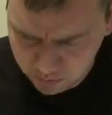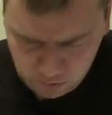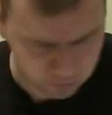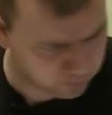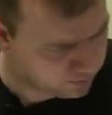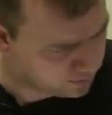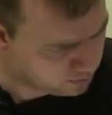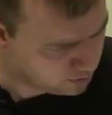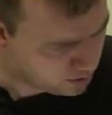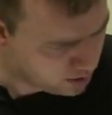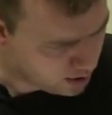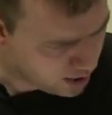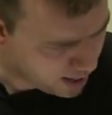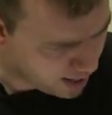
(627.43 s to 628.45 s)
removed.
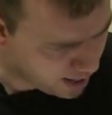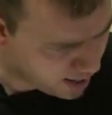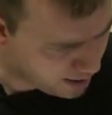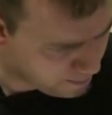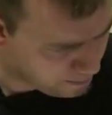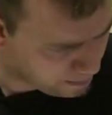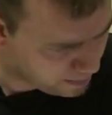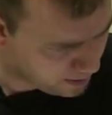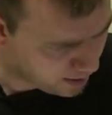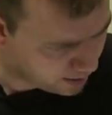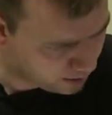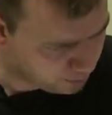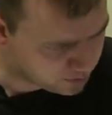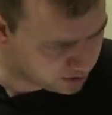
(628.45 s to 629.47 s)

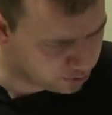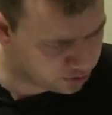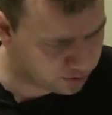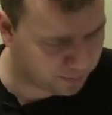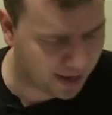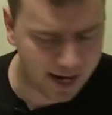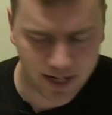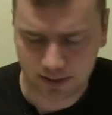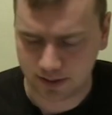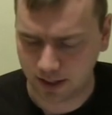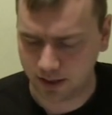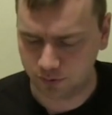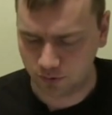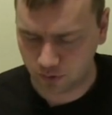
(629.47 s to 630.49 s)
And he was leadership 8,
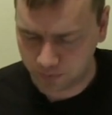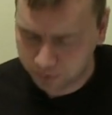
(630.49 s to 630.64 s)
and he was